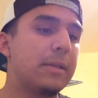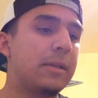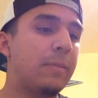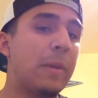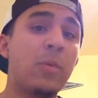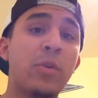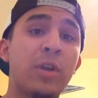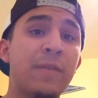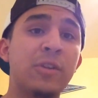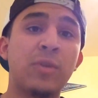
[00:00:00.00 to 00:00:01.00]
Maybe we
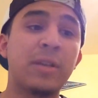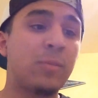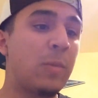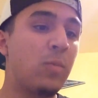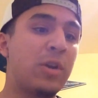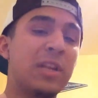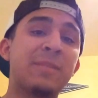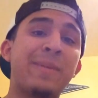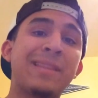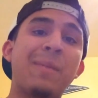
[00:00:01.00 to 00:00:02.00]
could have addressed. We could have
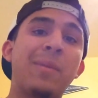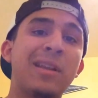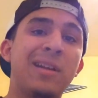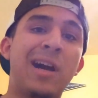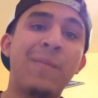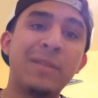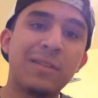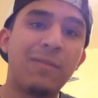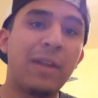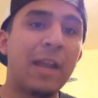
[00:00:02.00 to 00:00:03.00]
spent that money on
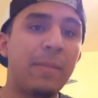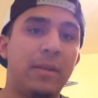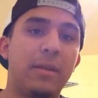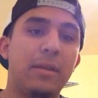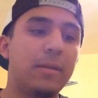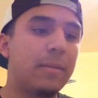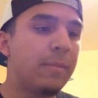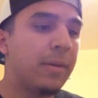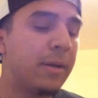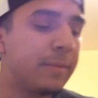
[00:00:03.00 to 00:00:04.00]
offensive linemen.
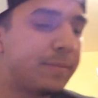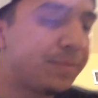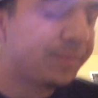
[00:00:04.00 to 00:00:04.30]
But